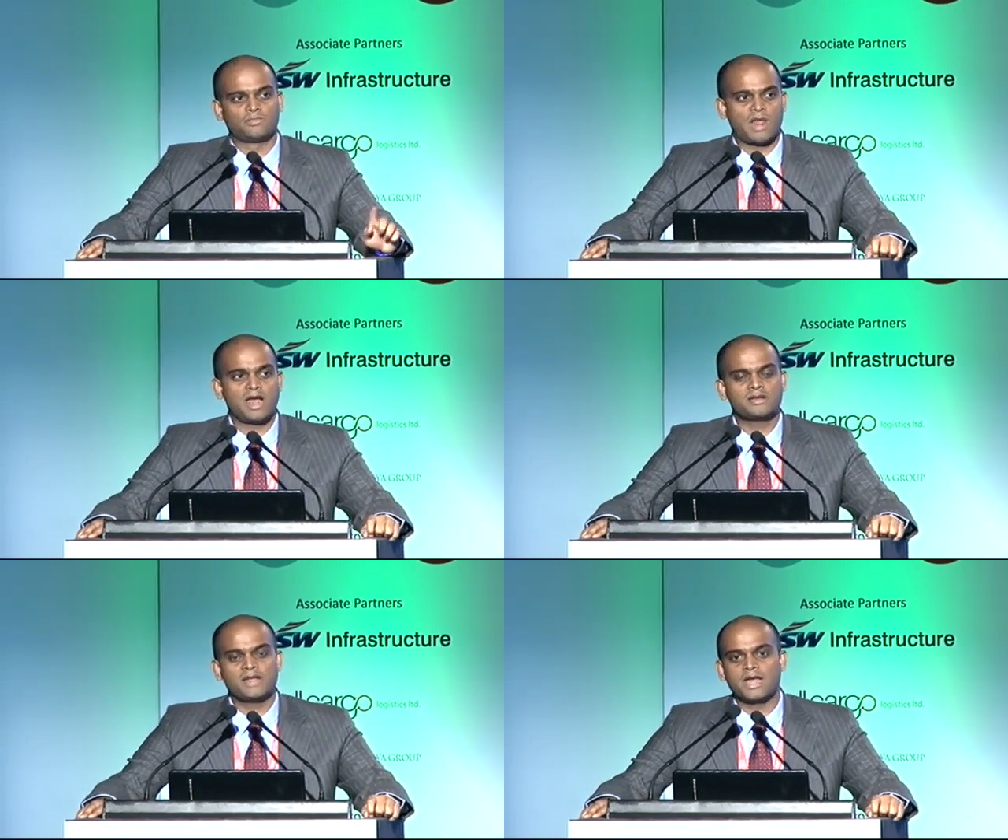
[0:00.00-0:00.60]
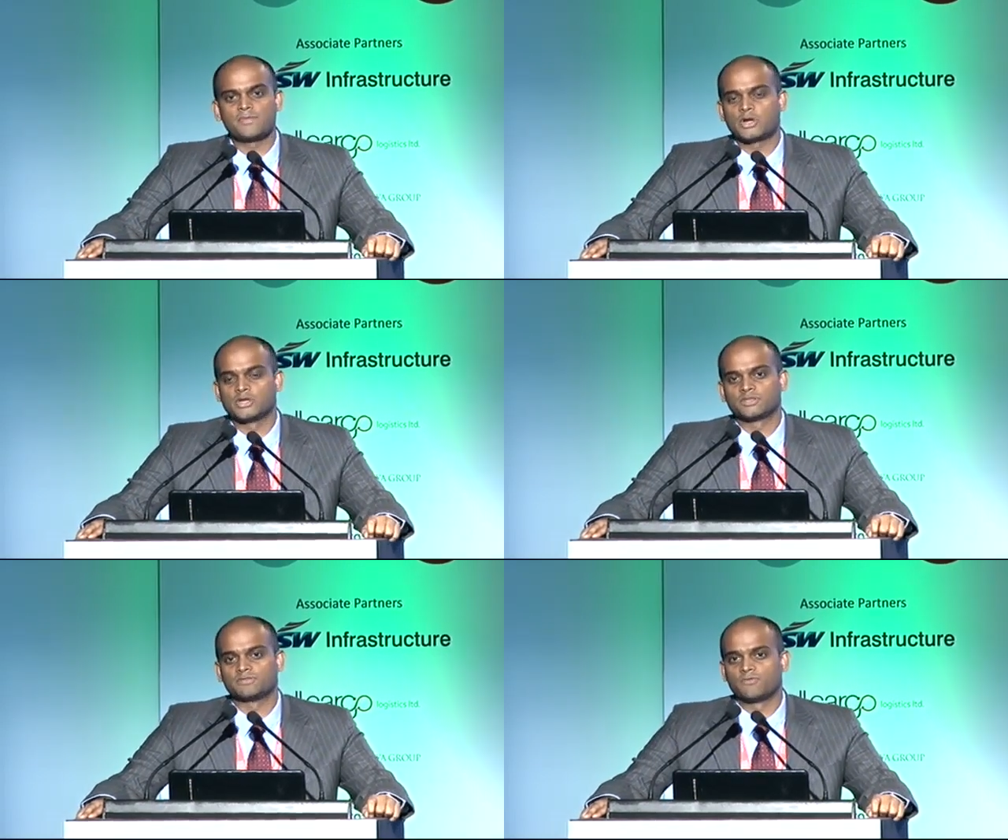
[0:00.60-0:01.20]
The plant died
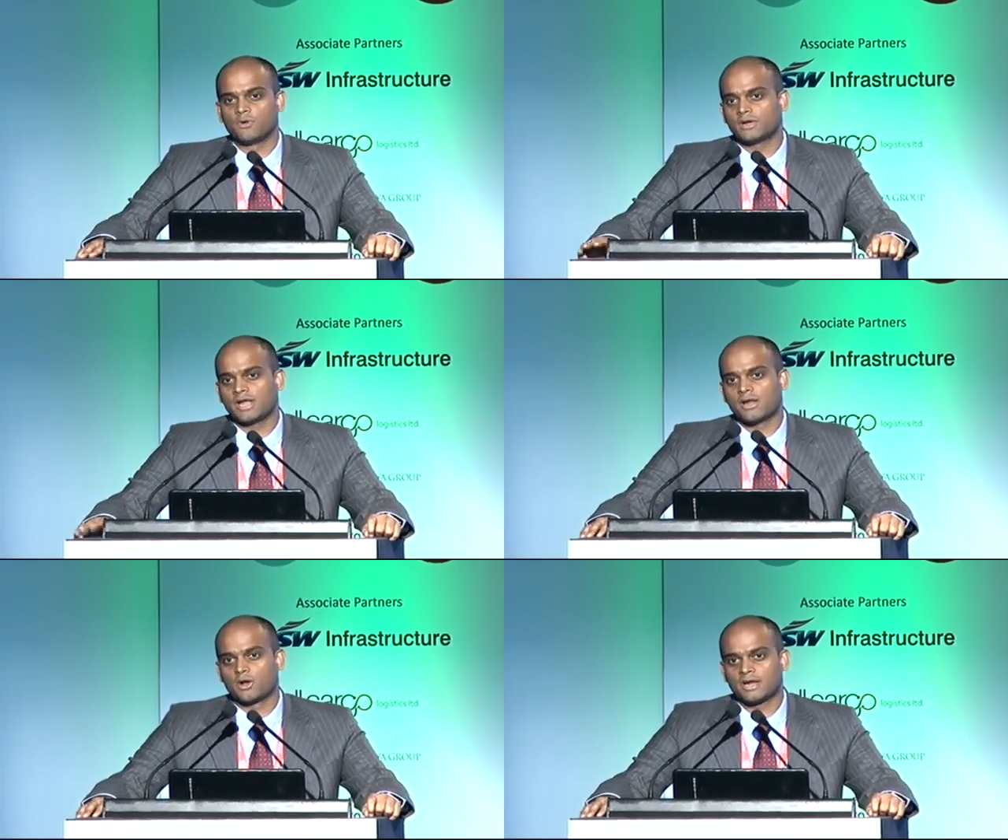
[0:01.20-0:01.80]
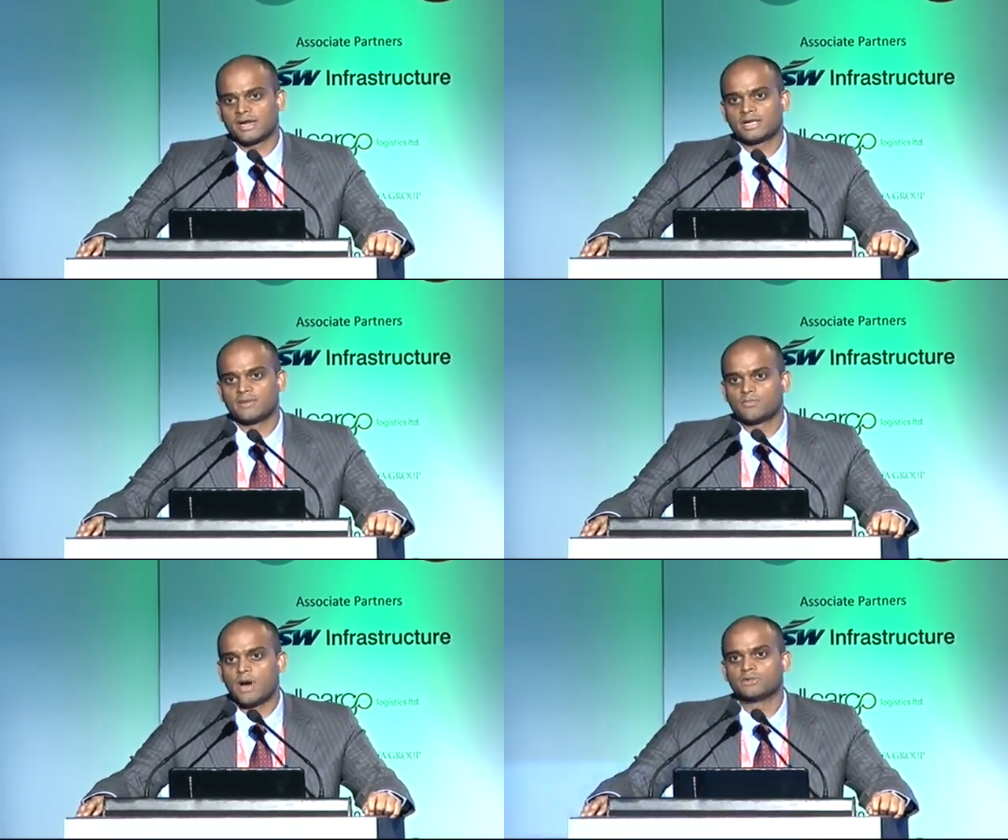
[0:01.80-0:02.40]
because of the volatile
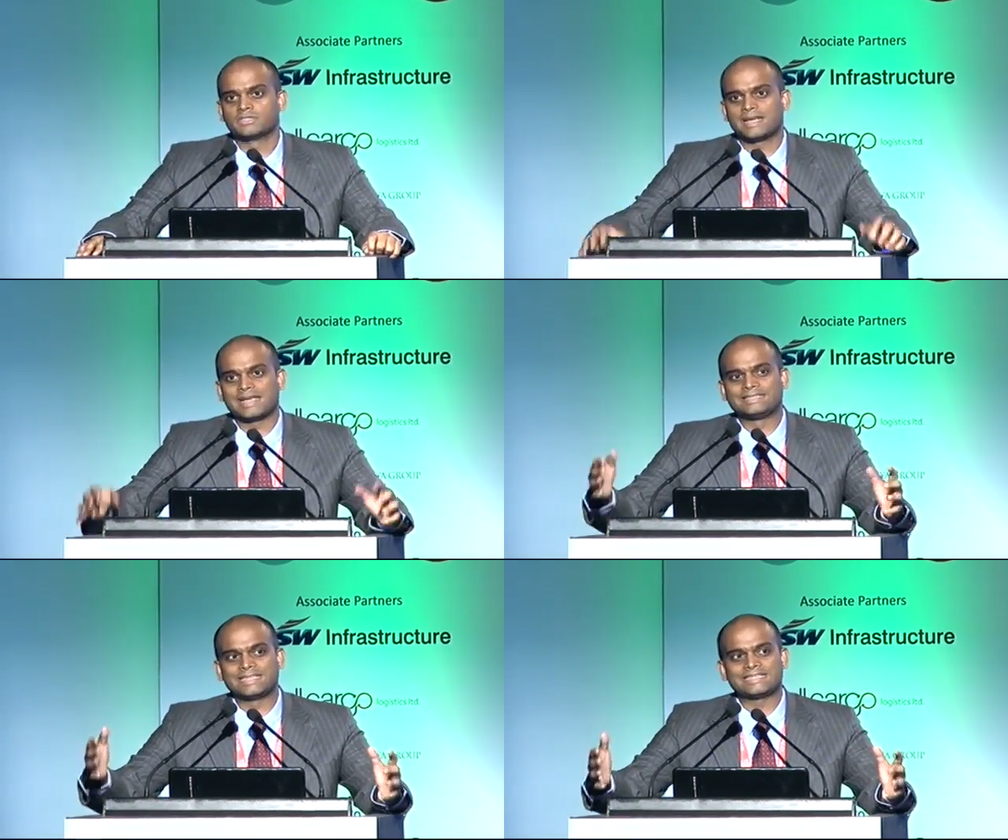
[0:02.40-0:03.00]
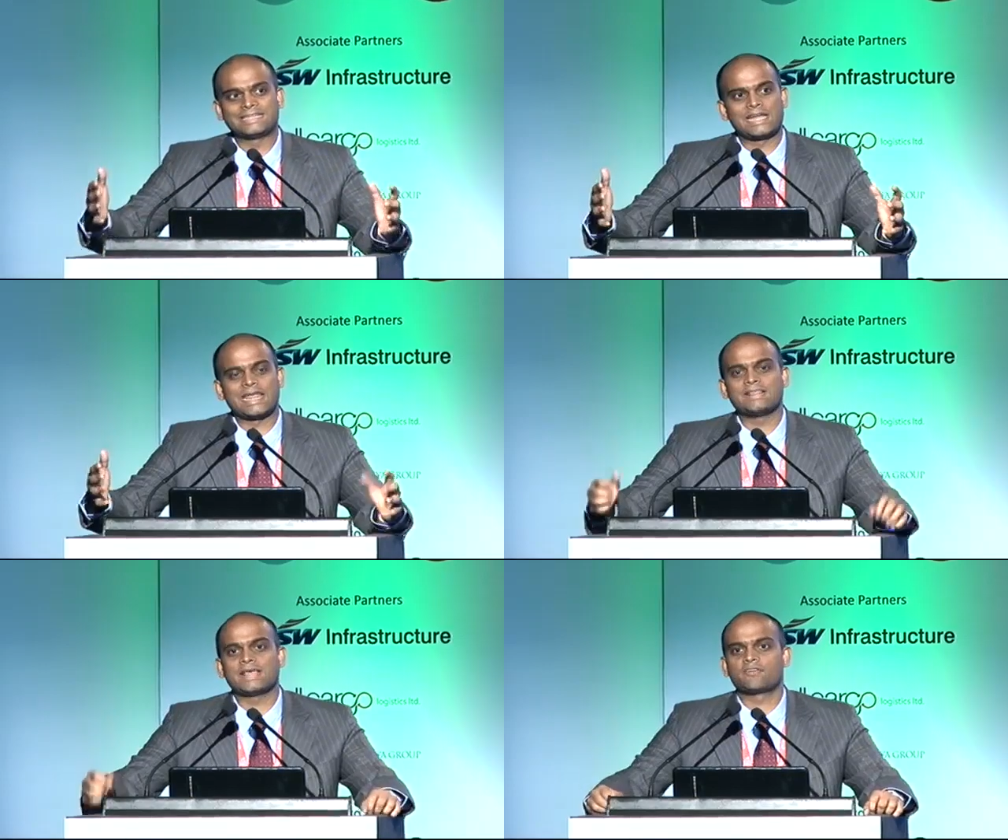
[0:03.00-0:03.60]
organic compounds that
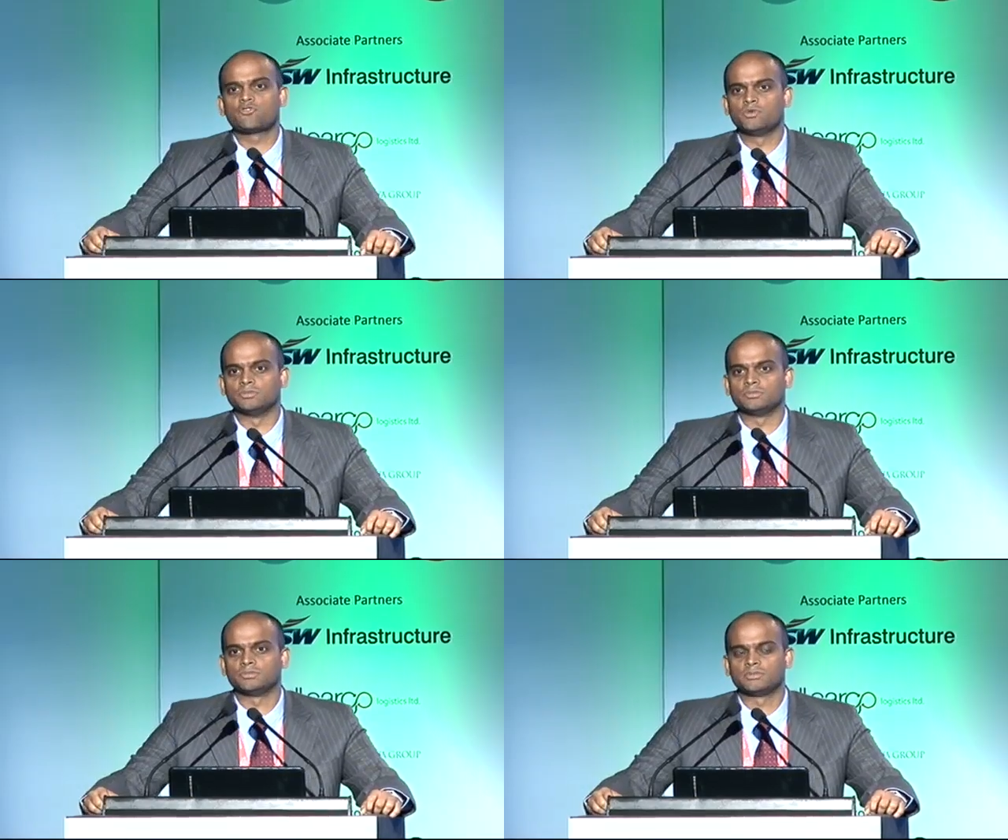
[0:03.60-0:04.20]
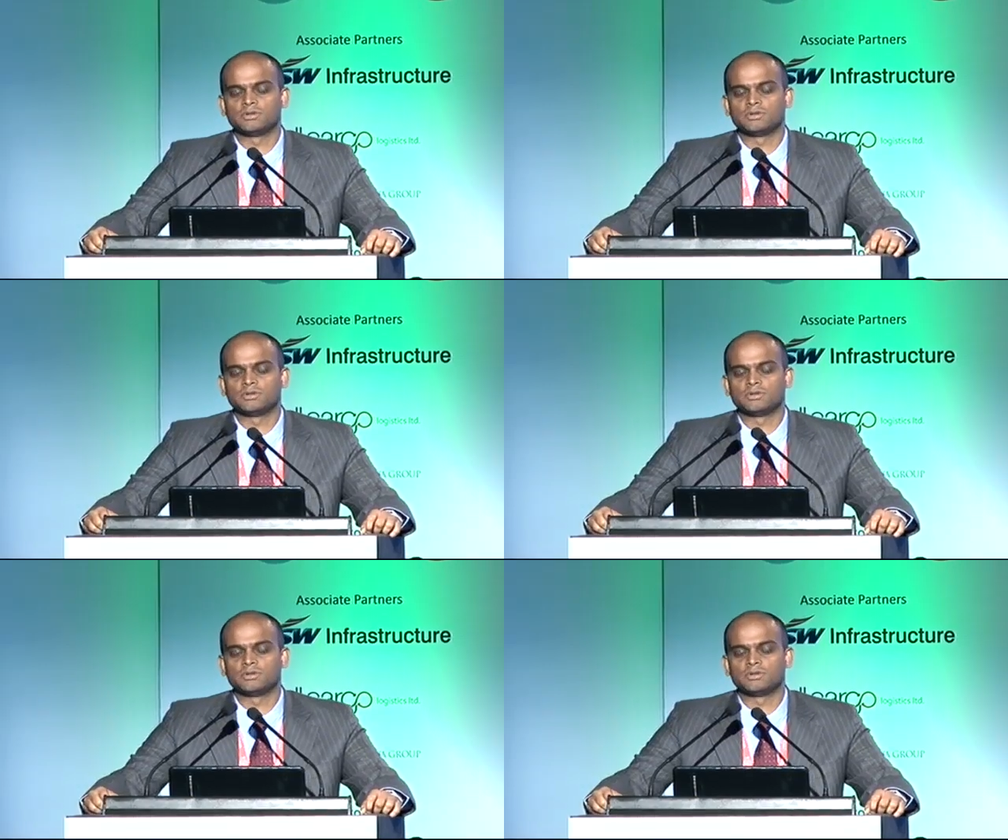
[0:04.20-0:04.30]
existed in that room.